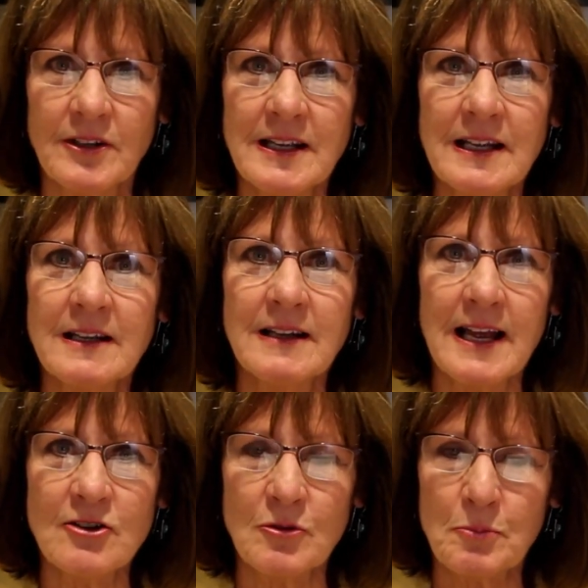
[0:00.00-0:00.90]
Again,
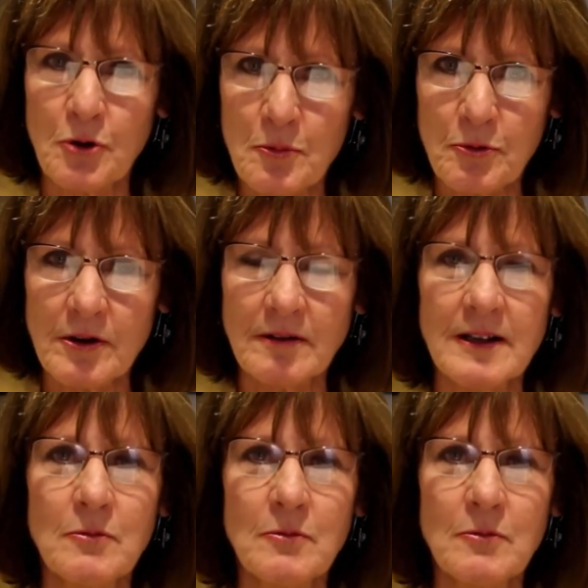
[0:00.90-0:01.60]
age appropriately.